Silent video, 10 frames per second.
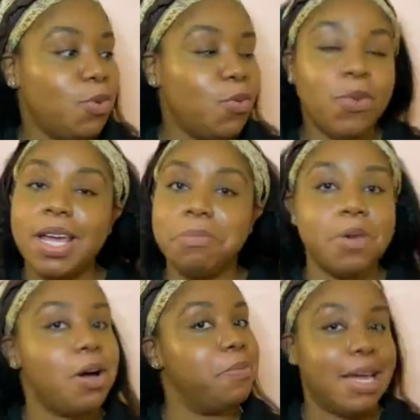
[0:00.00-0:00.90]
Wait a
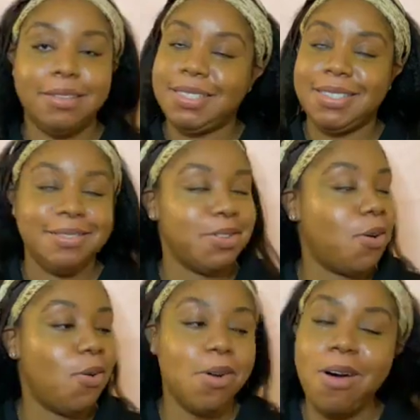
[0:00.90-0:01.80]
moment.
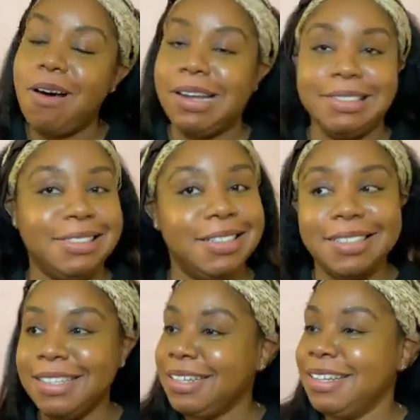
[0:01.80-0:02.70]
Hold on.
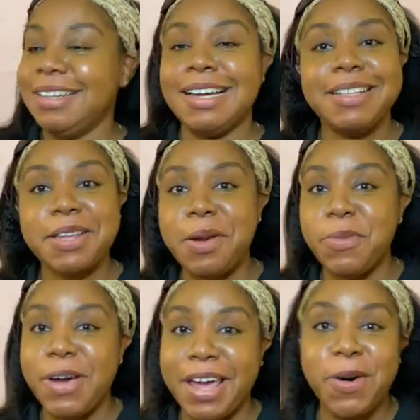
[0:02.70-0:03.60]

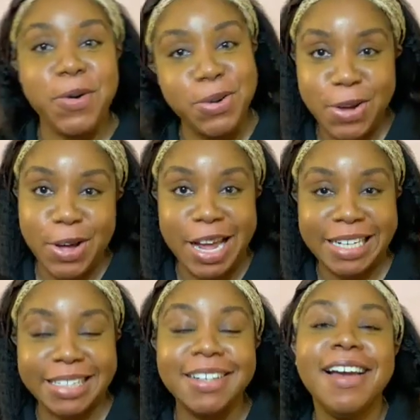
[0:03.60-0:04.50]
Hold on.
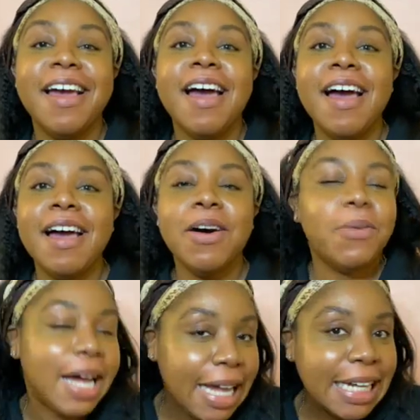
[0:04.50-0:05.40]

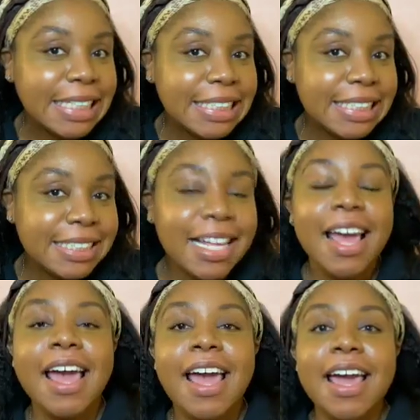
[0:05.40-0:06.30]
What?"
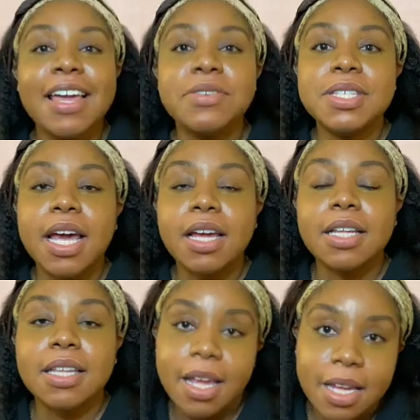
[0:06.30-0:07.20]
And he was
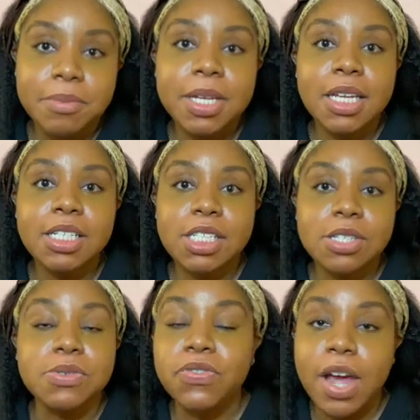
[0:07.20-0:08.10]
like, "The enemy
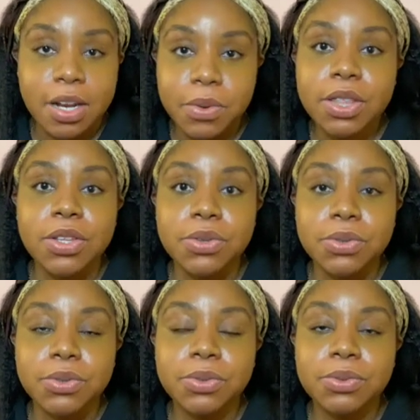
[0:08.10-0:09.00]
just was fighting with
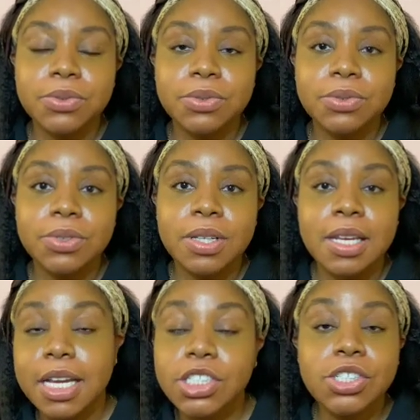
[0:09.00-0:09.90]
you,
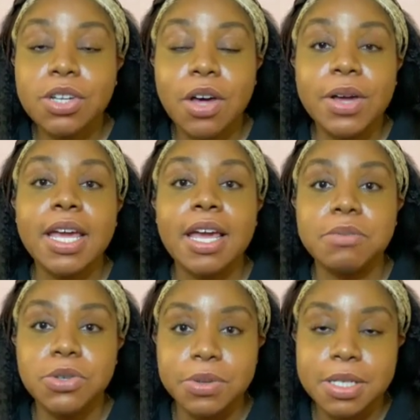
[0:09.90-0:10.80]
let you go, and
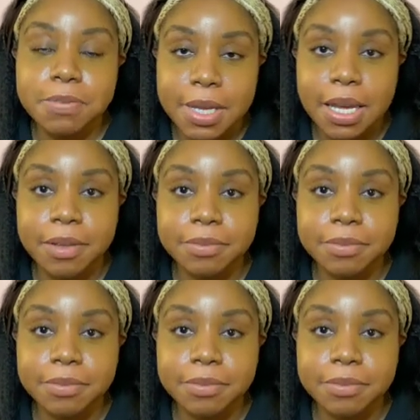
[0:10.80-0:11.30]
came towards me."